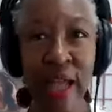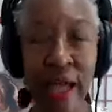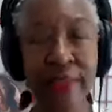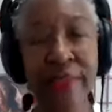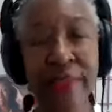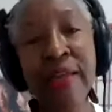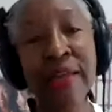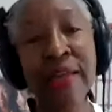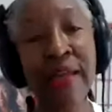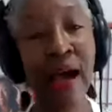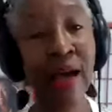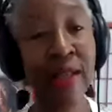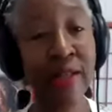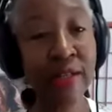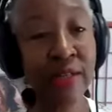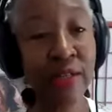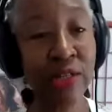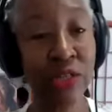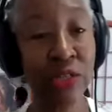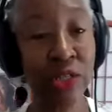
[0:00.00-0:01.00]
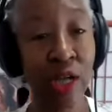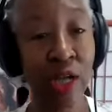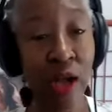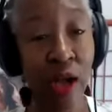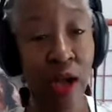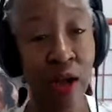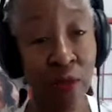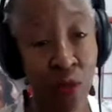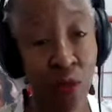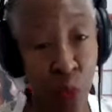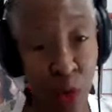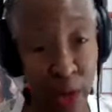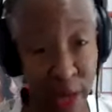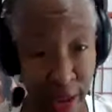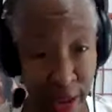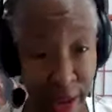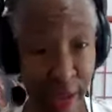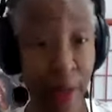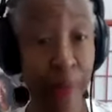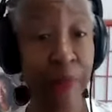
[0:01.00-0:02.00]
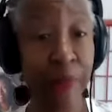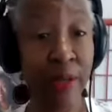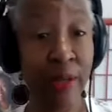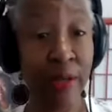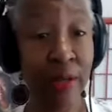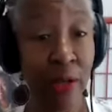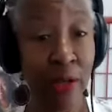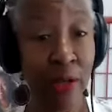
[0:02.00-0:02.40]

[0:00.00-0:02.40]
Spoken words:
and that knowledge of what happened